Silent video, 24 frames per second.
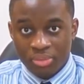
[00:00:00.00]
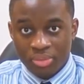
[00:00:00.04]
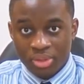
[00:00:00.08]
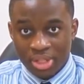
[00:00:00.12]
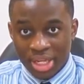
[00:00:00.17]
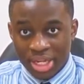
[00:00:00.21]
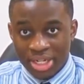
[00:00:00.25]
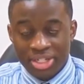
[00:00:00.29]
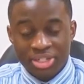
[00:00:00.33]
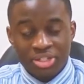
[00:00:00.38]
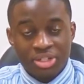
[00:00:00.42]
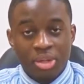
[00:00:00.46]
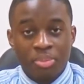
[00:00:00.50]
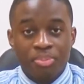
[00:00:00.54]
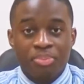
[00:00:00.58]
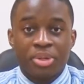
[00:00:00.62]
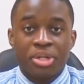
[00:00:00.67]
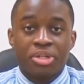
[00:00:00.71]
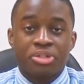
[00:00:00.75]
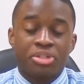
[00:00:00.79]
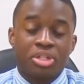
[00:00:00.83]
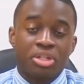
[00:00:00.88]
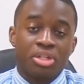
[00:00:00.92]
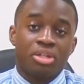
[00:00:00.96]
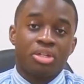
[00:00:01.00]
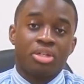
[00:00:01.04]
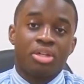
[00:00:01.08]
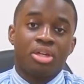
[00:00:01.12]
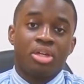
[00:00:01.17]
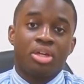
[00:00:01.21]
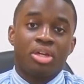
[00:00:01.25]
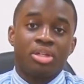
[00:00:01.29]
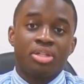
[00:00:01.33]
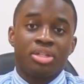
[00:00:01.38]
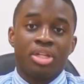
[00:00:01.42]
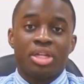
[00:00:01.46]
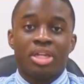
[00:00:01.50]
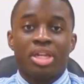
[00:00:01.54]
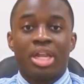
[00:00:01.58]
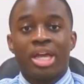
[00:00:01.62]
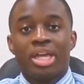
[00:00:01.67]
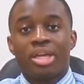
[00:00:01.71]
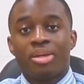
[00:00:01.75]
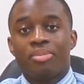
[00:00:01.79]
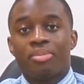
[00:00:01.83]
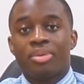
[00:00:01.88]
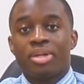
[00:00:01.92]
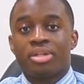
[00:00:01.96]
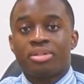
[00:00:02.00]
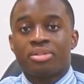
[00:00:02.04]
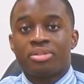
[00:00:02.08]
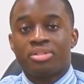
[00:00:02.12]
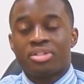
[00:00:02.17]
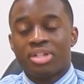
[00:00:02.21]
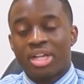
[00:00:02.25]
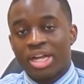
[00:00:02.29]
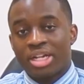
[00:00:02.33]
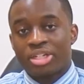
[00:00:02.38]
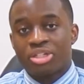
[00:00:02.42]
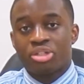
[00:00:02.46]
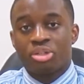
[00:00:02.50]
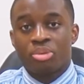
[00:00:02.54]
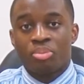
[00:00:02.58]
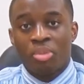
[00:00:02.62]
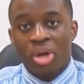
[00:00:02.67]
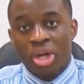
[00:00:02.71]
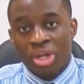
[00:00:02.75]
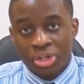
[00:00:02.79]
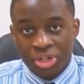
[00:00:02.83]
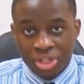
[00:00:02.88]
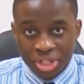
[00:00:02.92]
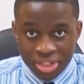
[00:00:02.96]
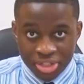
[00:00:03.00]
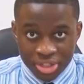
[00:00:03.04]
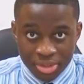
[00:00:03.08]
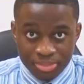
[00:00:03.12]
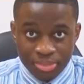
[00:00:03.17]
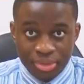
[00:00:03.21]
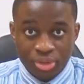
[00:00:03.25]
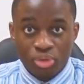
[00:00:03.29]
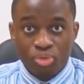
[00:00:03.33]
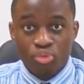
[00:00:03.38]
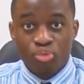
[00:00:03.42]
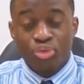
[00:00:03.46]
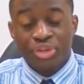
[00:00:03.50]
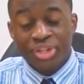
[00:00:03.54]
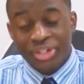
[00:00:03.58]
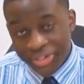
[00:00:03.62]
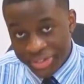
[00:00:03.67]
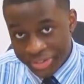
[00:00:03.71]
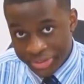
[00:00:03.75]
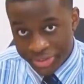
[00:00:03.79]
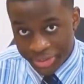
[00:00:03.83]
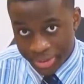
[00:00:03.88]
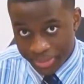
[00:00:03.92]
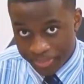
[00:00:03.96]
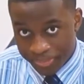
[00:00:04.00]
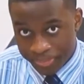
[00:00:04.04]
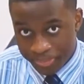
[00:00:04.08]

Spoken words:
That is compared to the Enlightenment / modernism's realism.